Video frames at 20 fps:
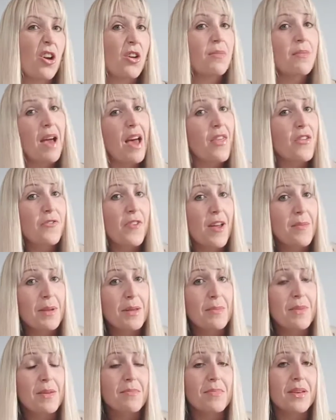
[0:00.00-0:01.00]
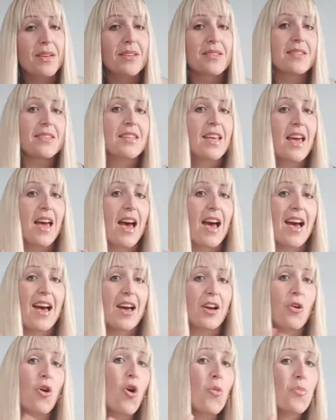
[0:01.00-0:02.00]
other family members,
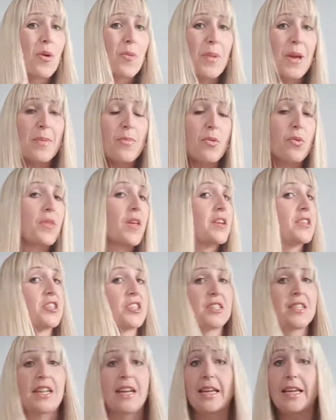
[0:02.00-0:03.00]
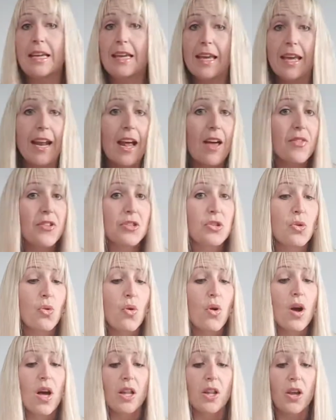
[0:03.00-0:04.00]
corporate people that just need to get out the
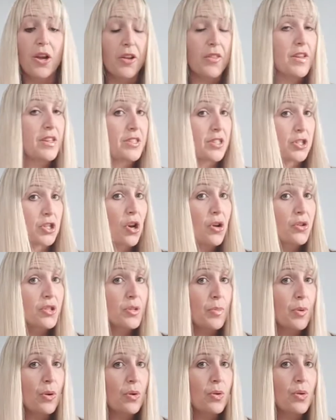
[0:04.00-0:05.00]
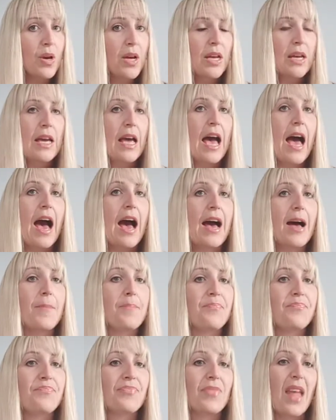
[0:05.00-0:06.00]
door. A lot of these are toteable,
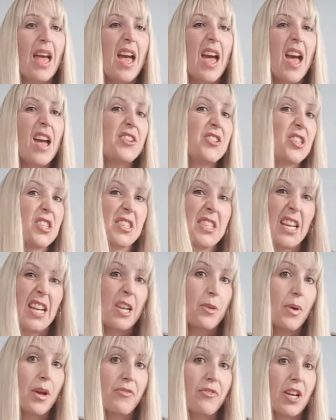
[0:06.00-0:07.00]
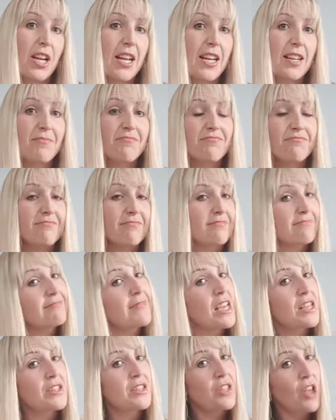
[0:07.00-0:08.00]
and just anyone really.
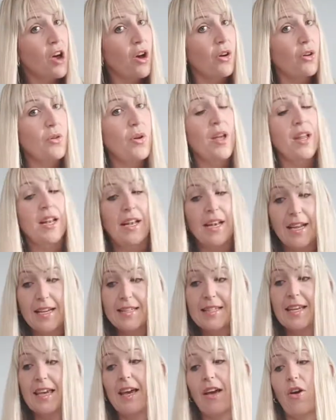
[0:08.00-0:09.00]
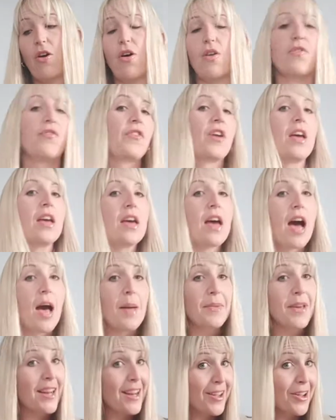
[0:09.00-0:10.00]
So let's kick off. I'm
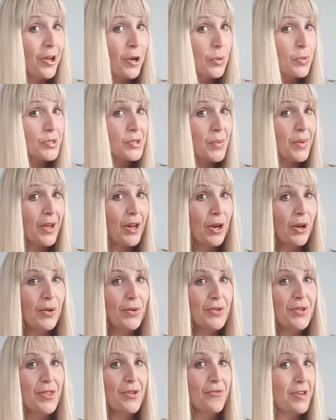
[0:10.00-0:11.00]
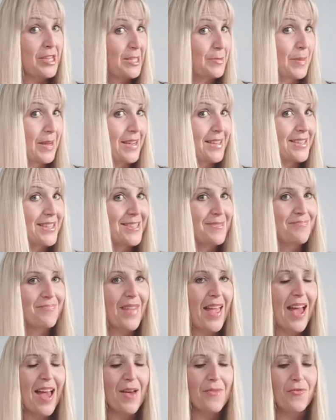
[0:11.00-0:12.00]
going to also include the recipes
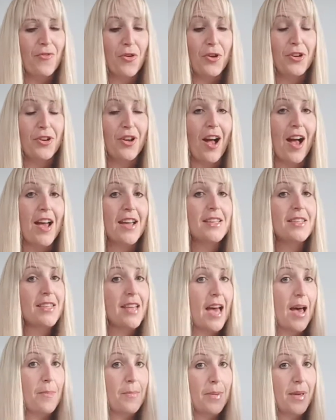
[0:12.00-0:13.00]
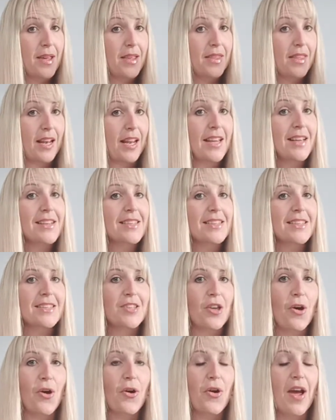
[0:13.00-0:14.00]
for you guys up in the links.
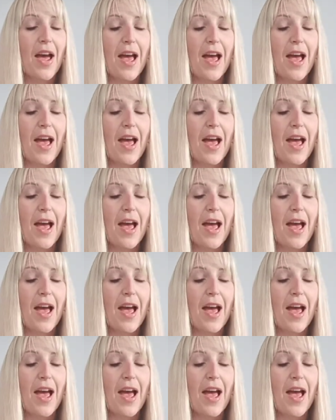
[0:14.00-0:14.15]
So